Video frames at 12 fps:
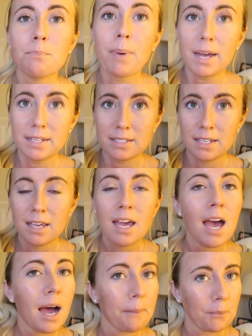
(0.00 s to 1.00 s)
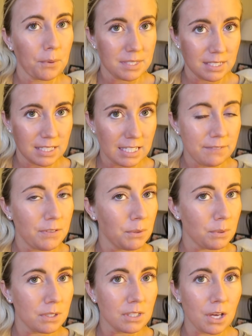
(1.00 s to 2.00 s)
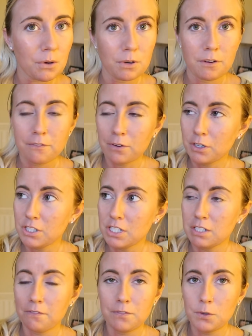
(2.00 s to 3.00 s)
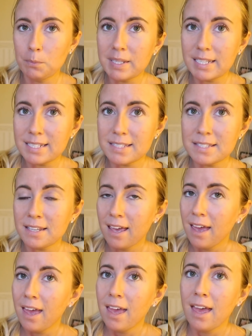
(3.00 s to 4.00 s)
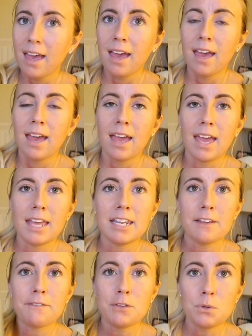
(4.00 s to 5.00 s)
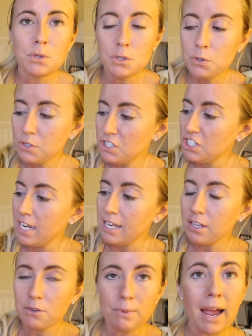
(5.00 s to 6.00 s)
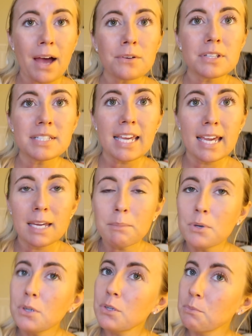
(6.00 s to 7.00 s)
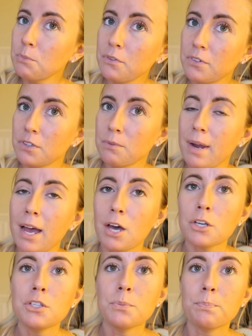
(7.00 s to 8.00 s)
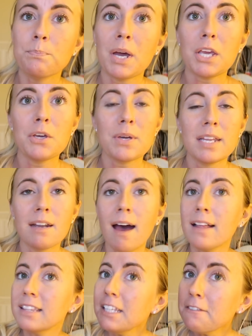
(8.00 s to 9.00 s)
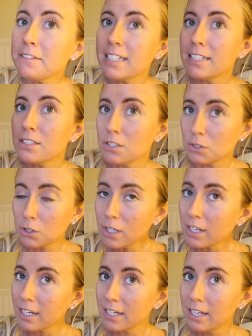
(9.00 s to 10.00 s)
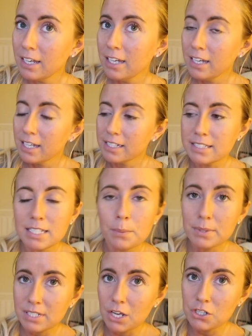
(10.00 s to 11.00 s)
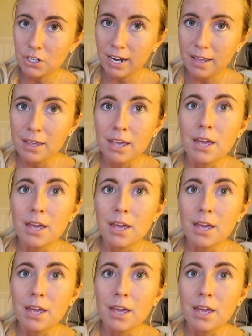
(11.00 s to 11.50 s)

But I'm going to leave you alone for just a few minutes and if you, you can shake it around the table, move it around, you but you cannot lift it to look and see what's under it